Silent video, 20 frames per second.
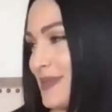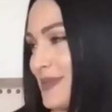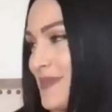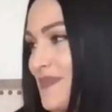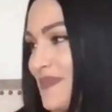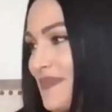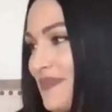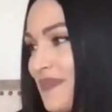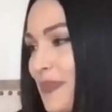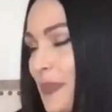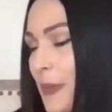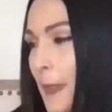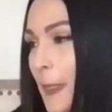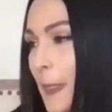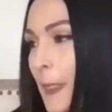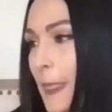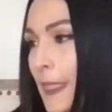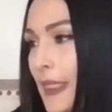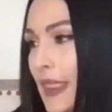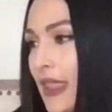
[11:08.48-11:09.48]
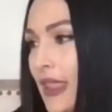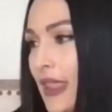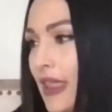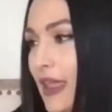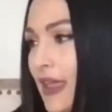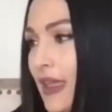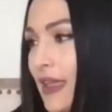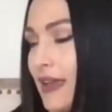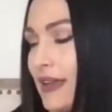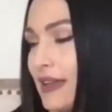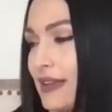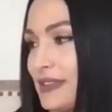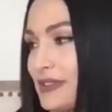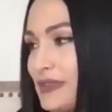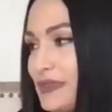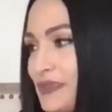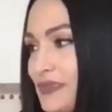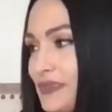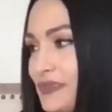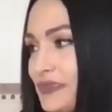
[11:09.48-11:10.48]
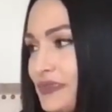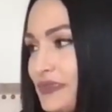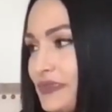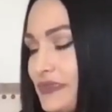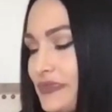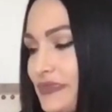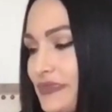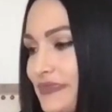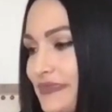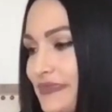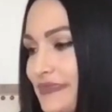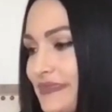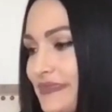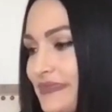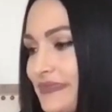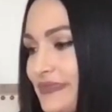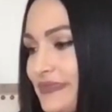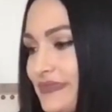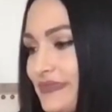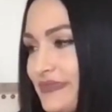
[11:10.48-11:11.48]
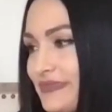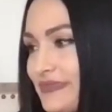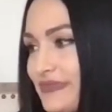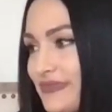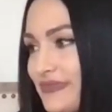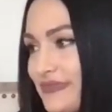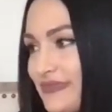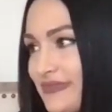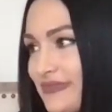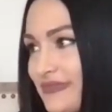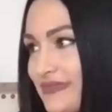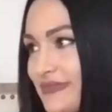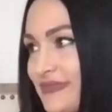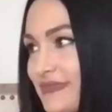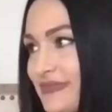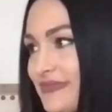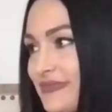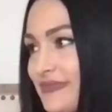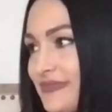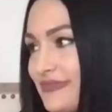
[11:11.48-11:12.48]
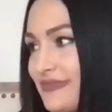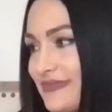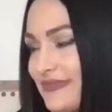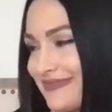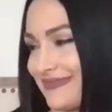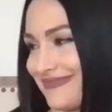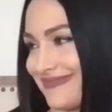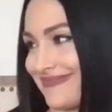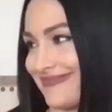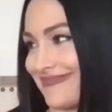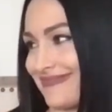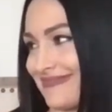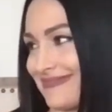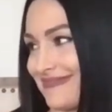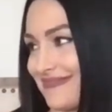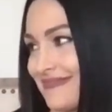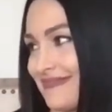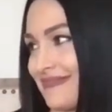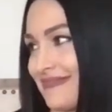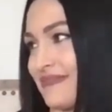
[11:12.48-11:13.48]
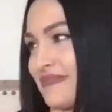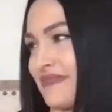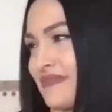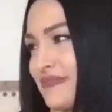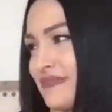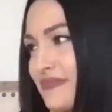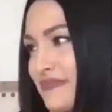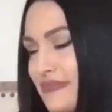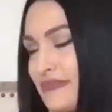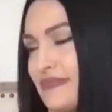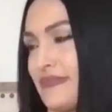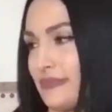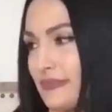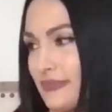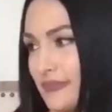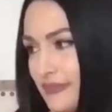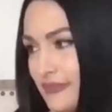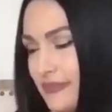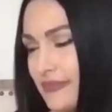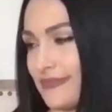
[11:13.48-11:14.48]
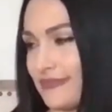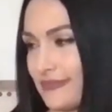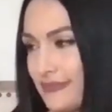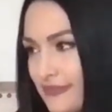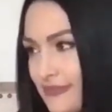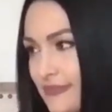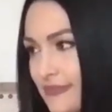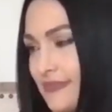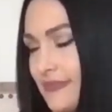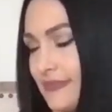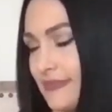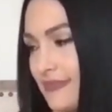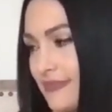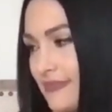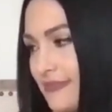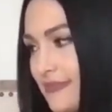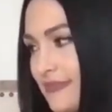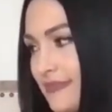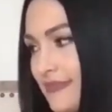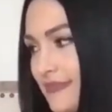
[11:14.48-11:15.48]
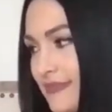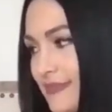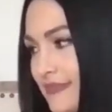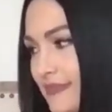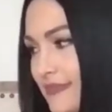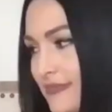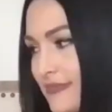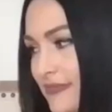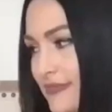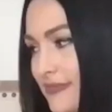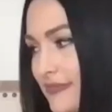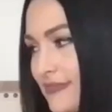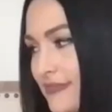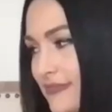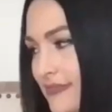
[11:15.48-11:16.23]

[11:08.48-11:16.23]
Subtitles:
(not speaking)